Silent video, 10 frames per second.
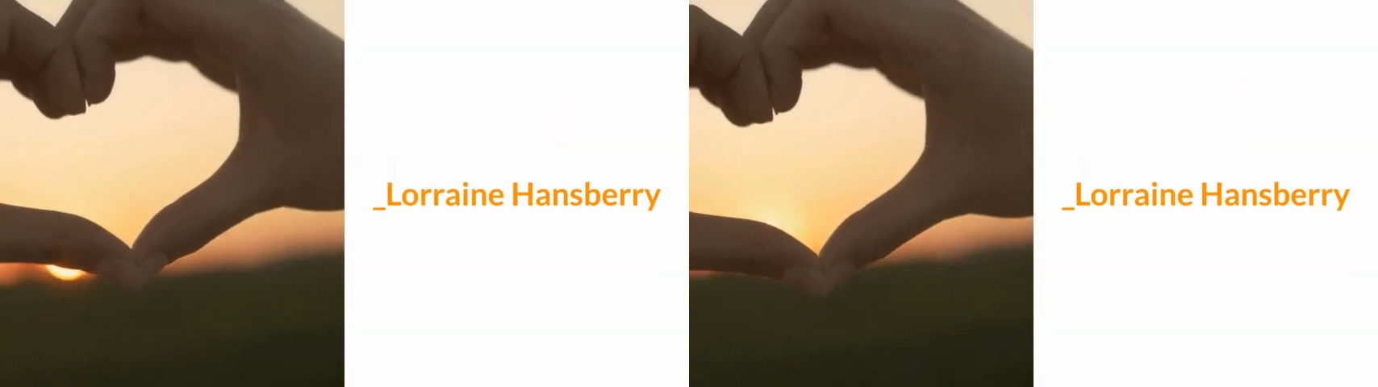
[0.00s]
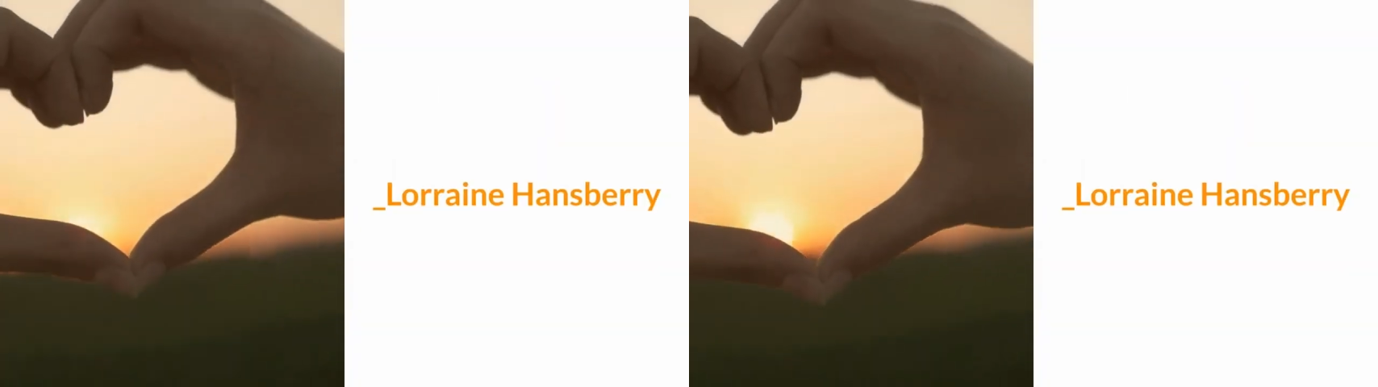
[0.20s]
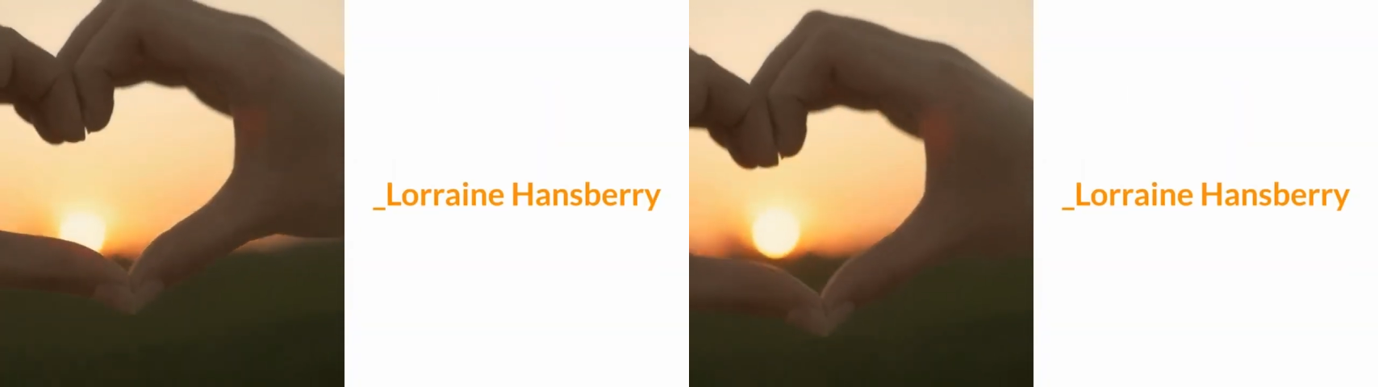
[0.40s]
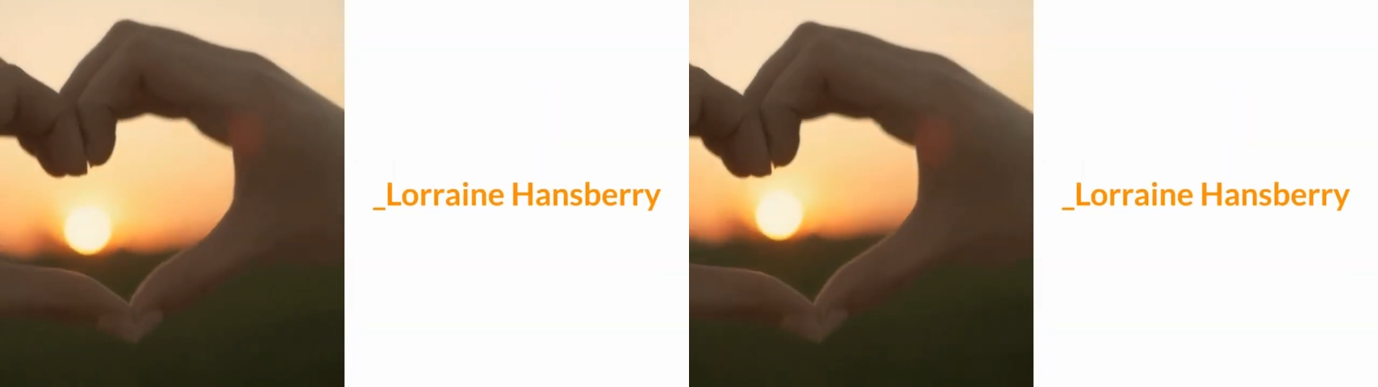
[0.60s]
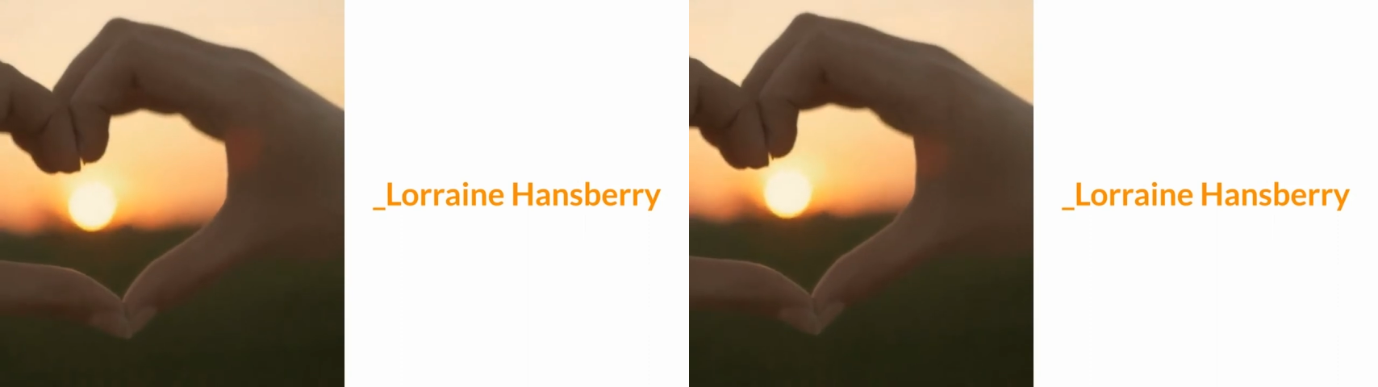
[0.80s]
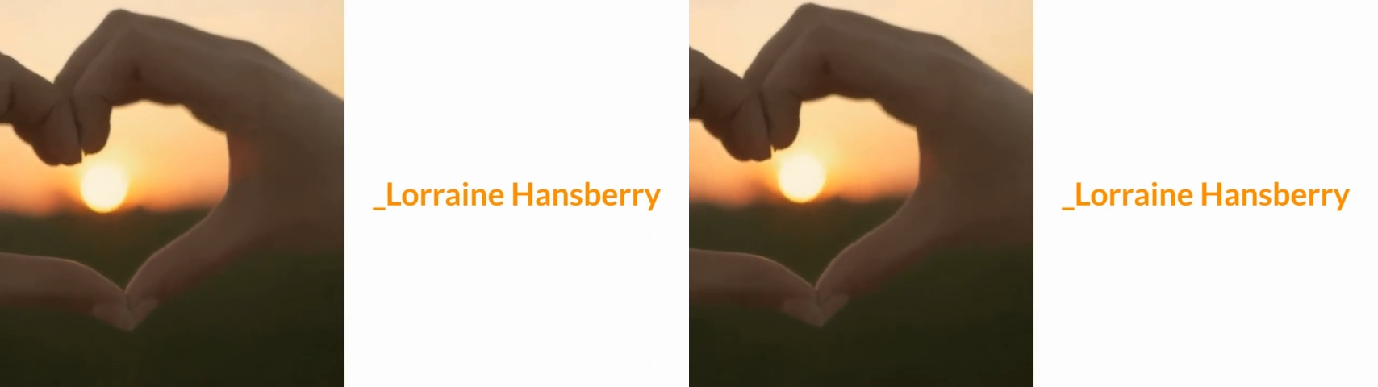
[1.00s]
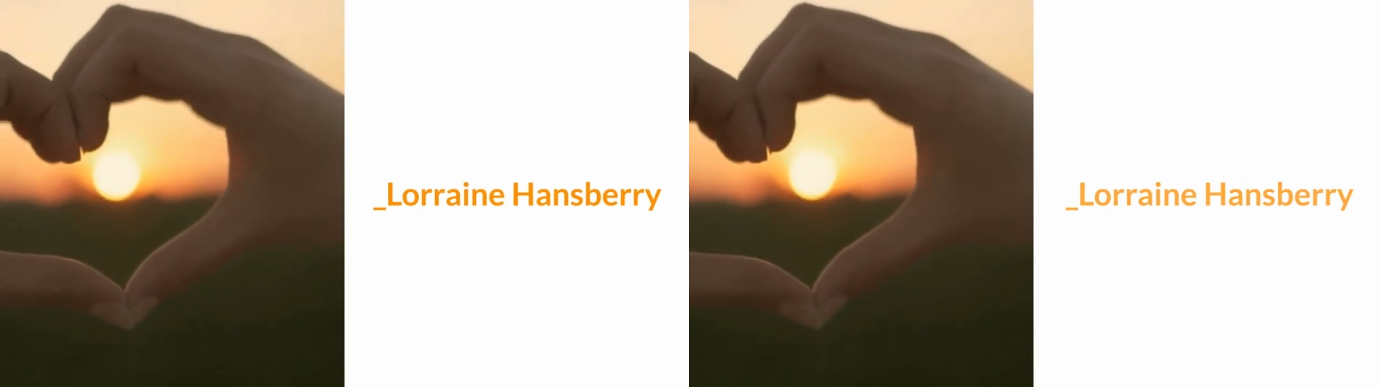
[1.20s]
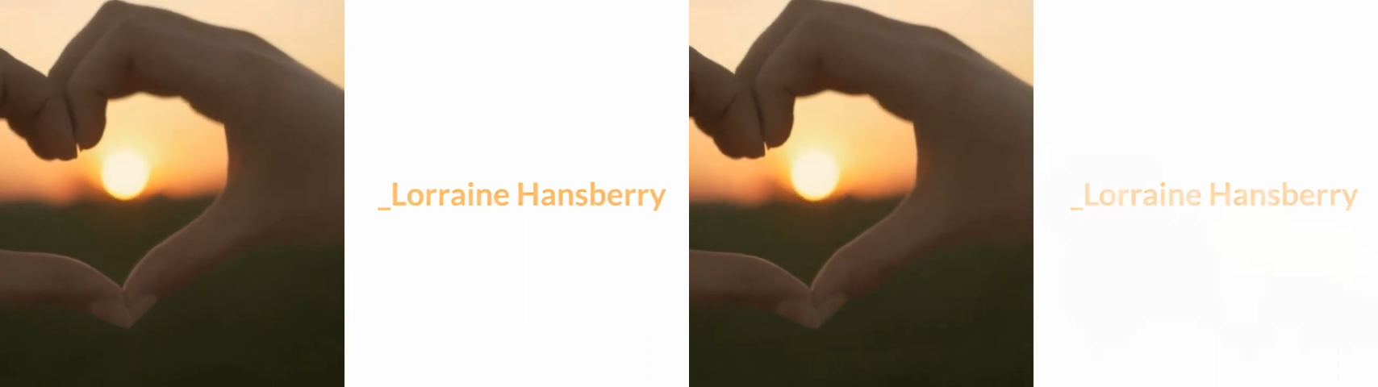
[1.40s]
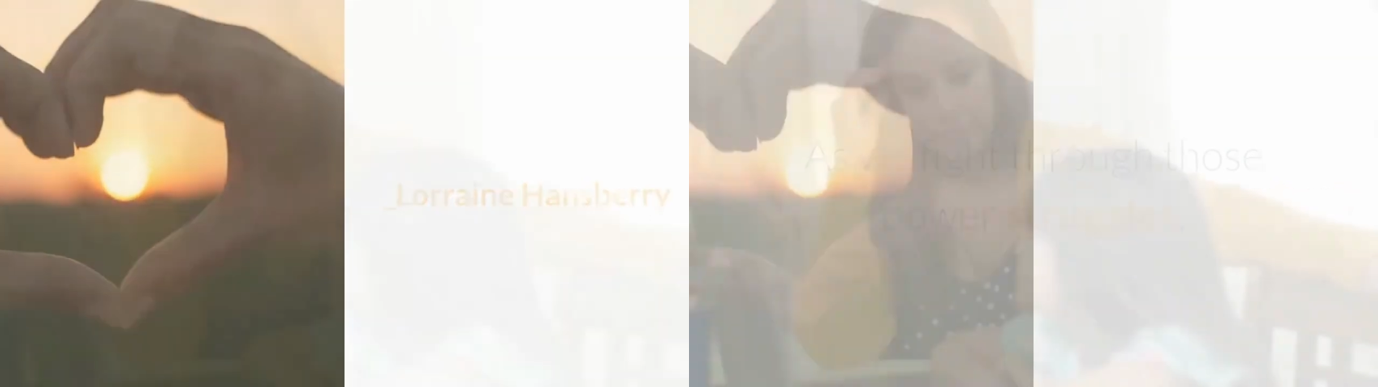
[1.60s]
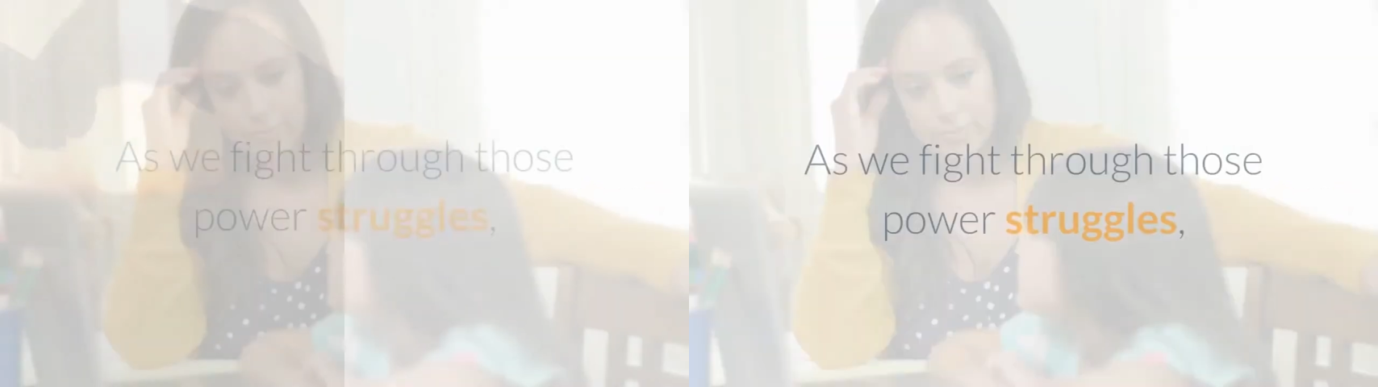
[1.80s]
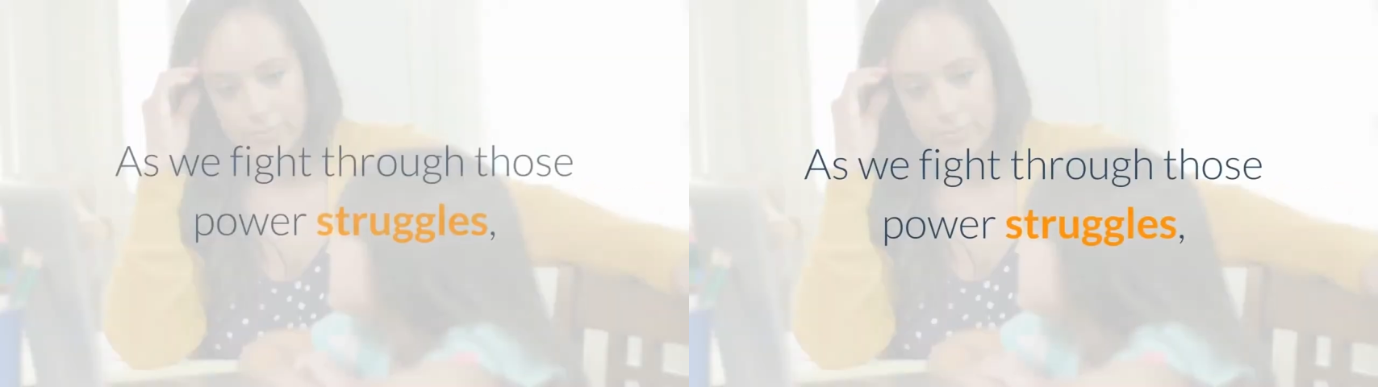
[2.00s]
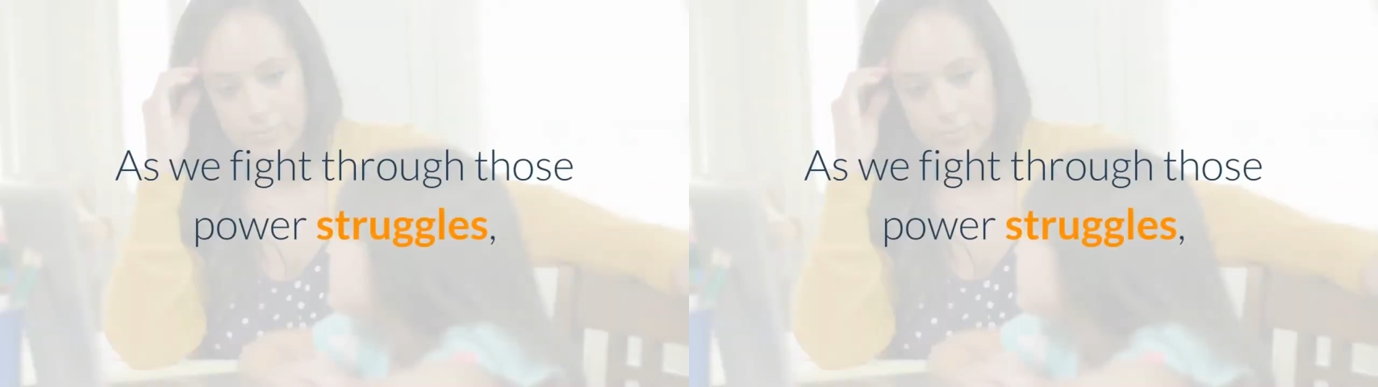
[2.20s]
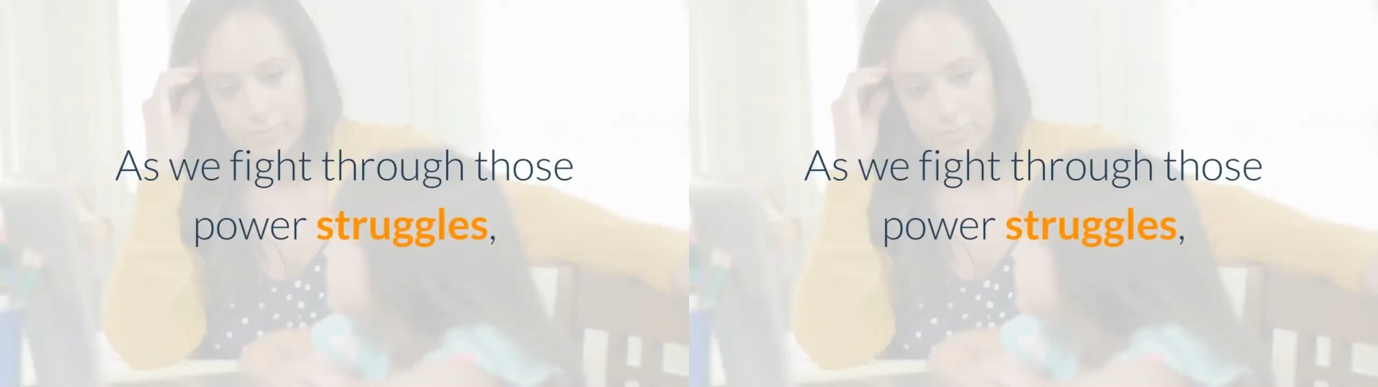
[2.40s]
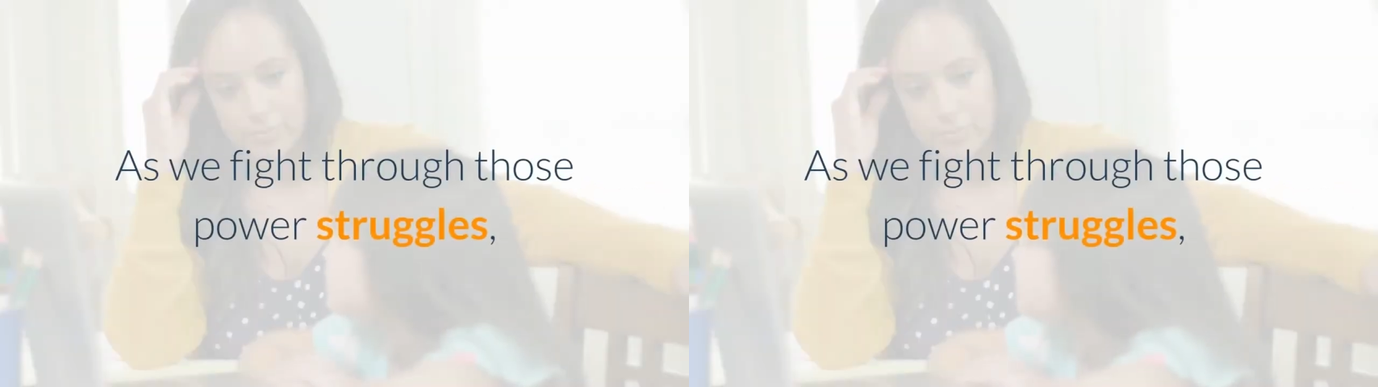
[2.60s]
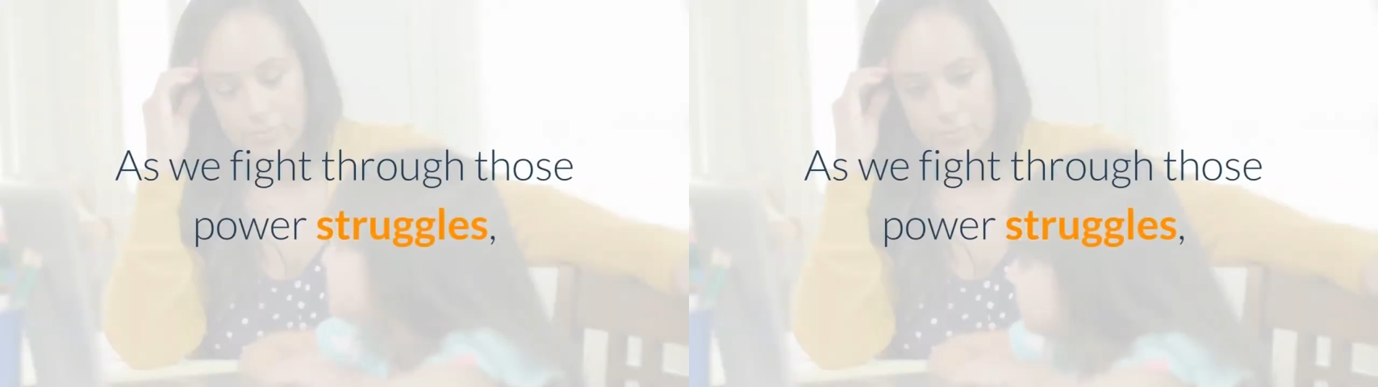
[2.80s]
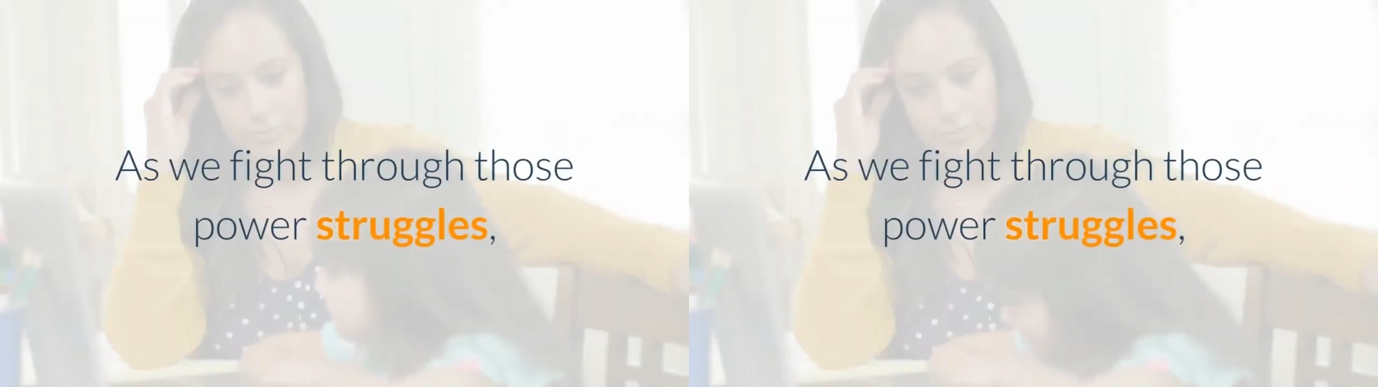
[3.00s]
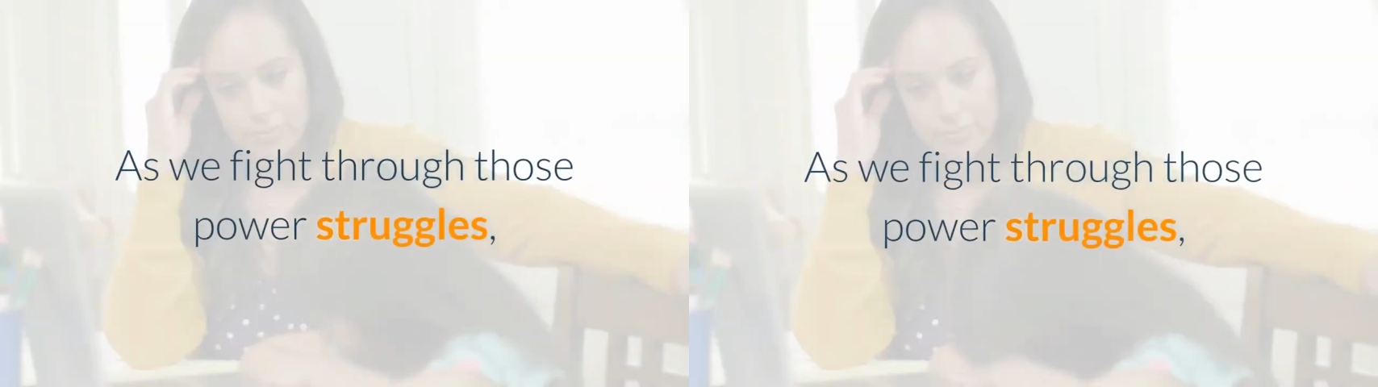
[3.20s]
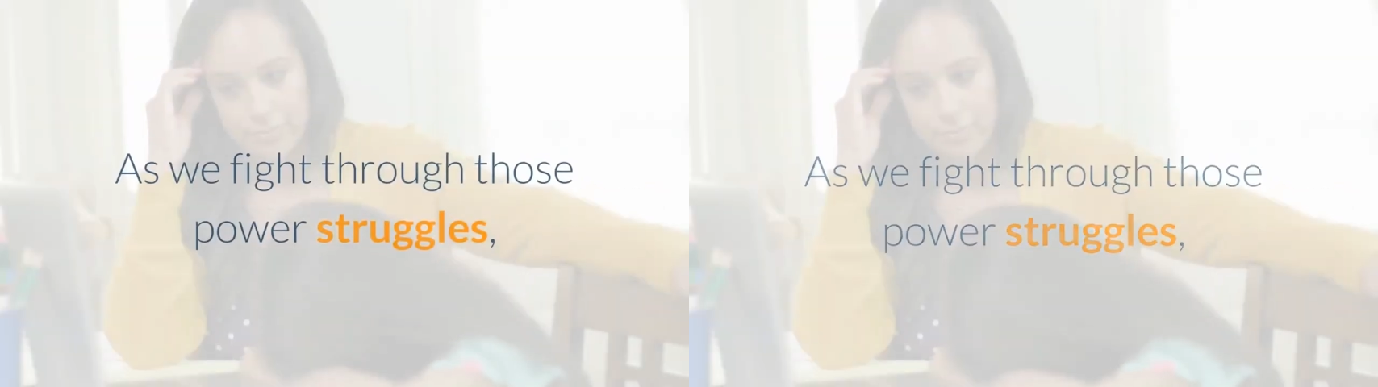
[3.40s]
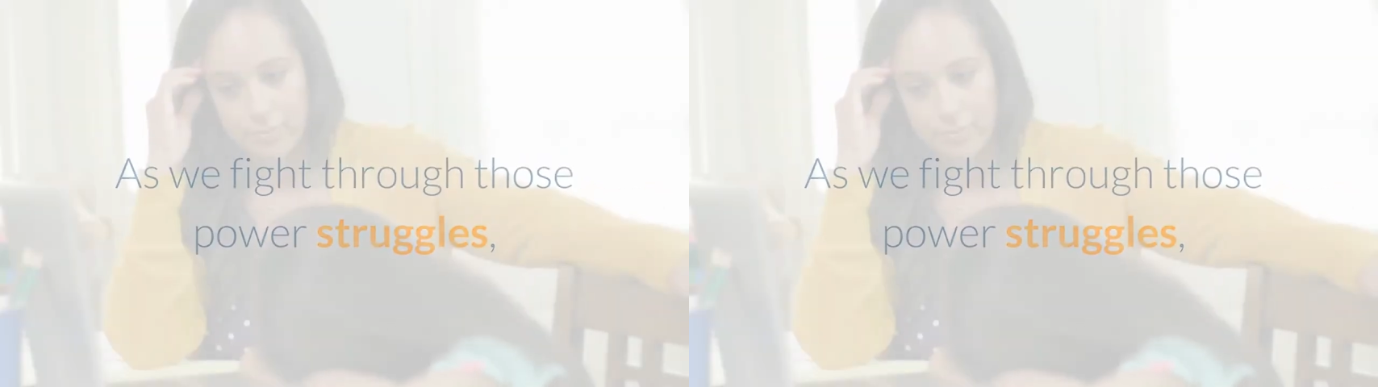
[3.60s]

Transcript: No face is visible, so there are no lips to read.